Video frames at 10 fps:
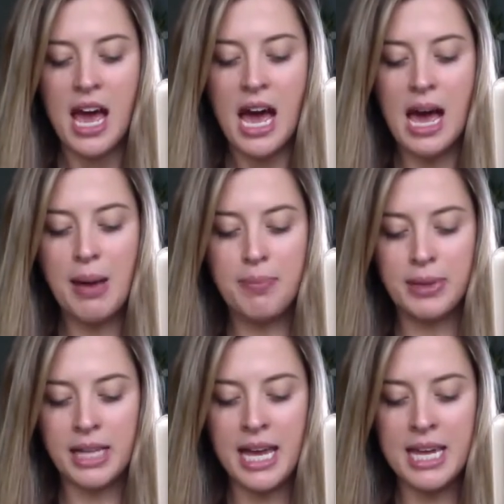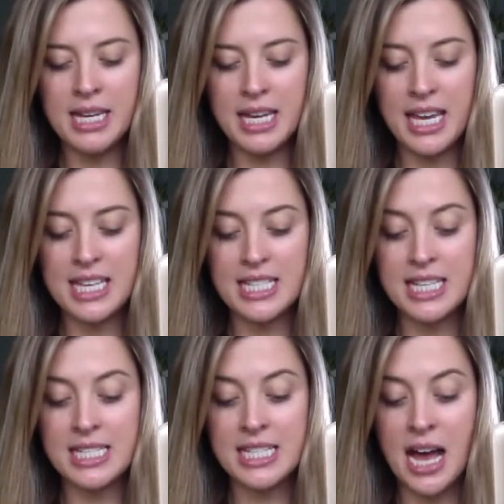A blank is
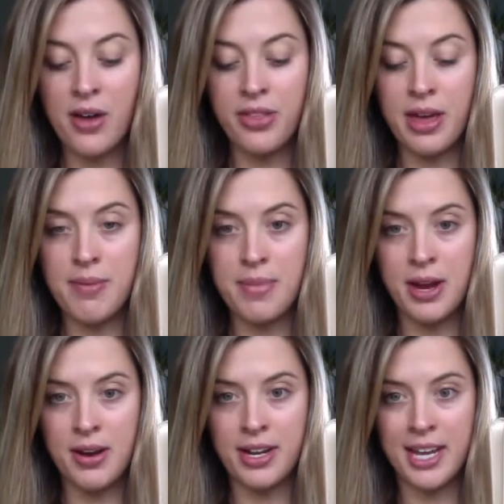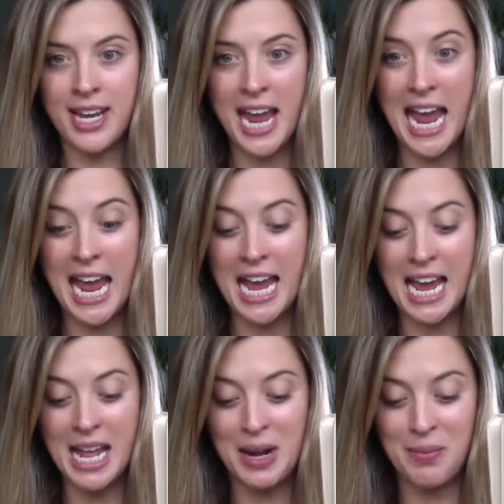a South American
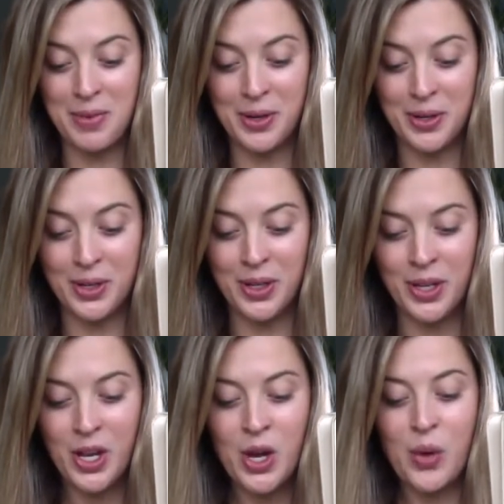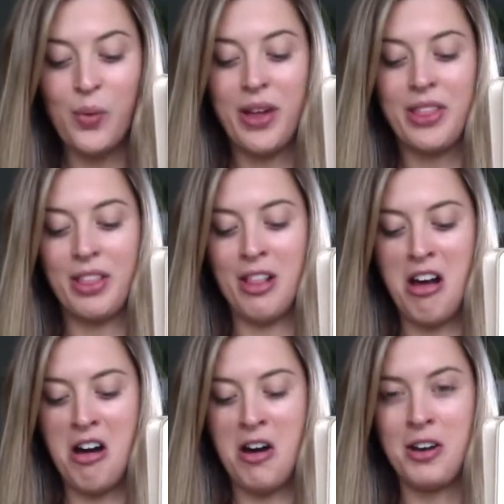animal with
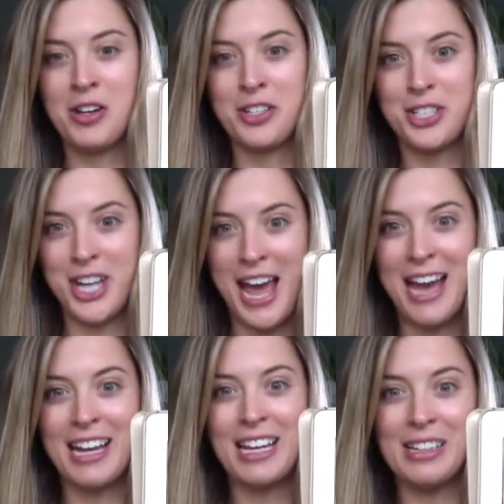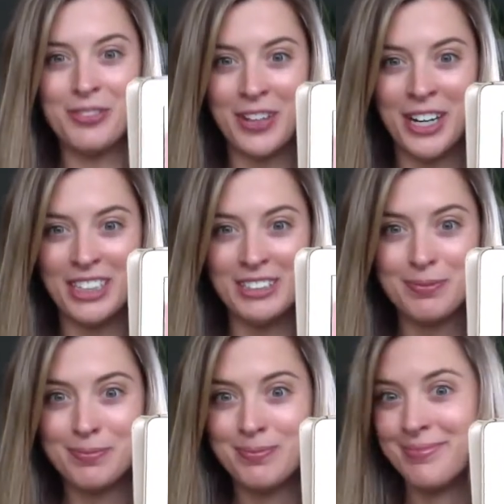long, shaggy fur.
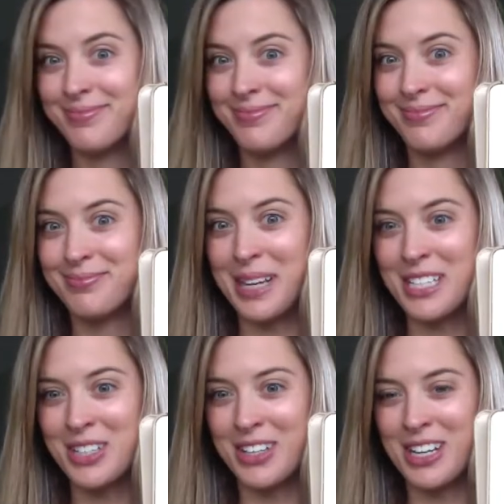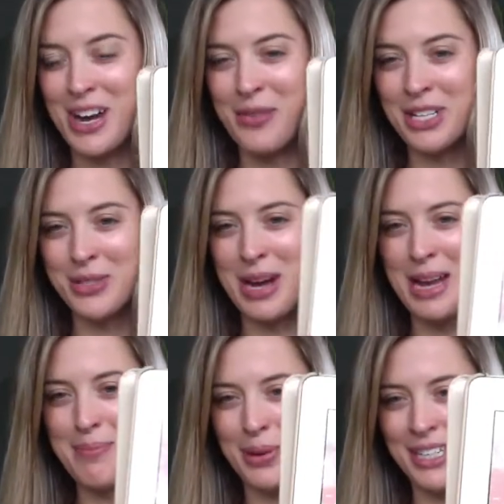Bet you already know which
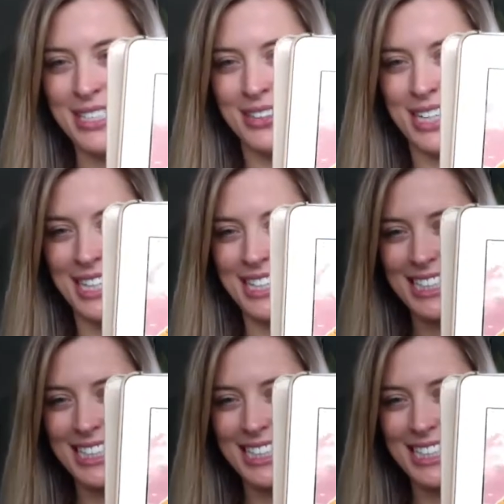one. Point to it.